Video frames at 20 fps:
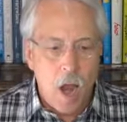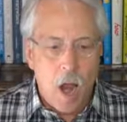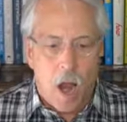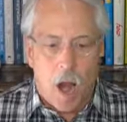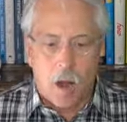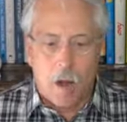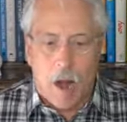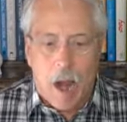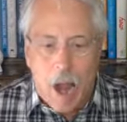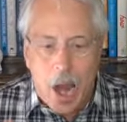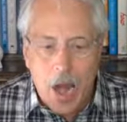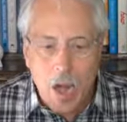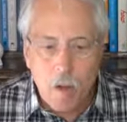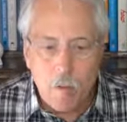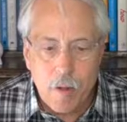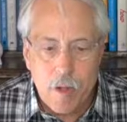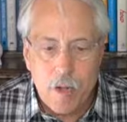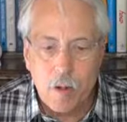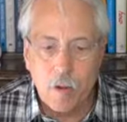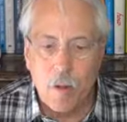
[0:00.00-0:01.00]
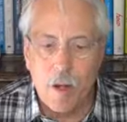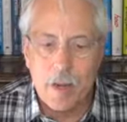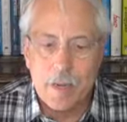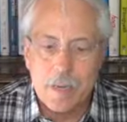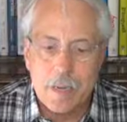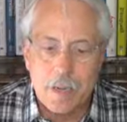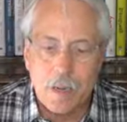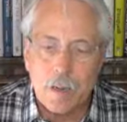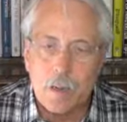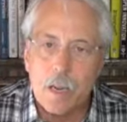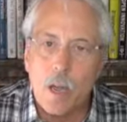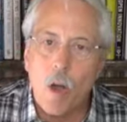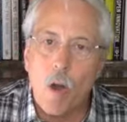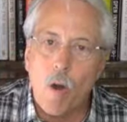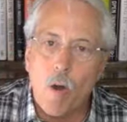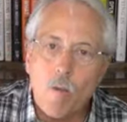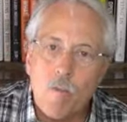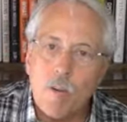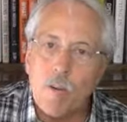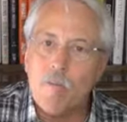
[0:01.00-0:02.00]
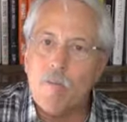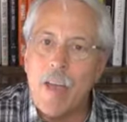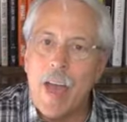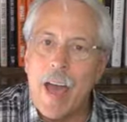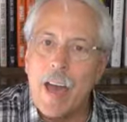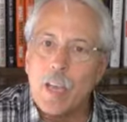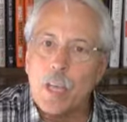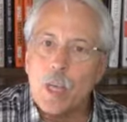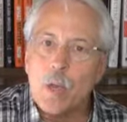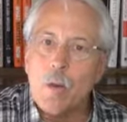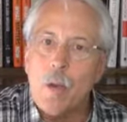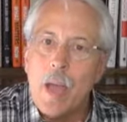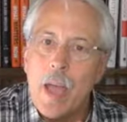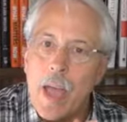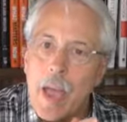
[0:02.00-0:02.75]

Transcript: Our hiring criteria overvalue